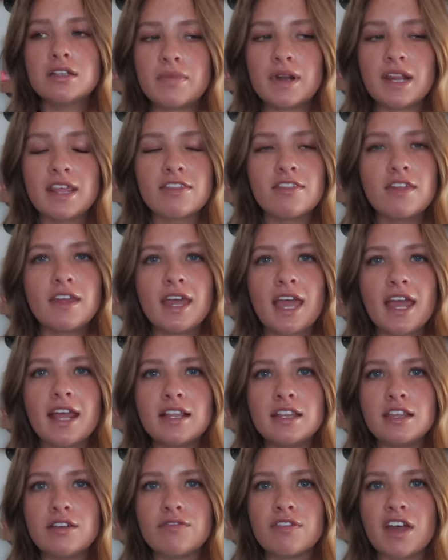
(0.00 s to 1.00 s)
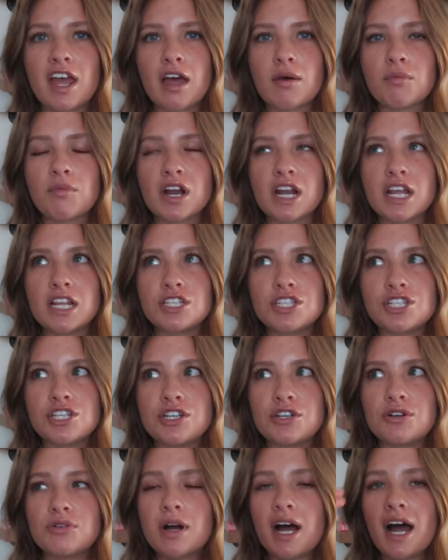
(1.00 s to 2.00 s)
but I think Haley Pham read it
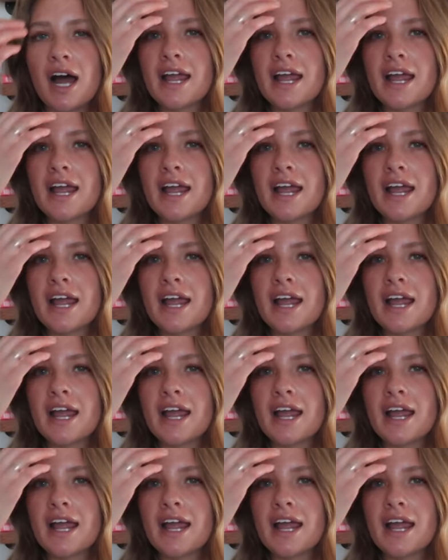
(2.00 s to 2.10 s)
too.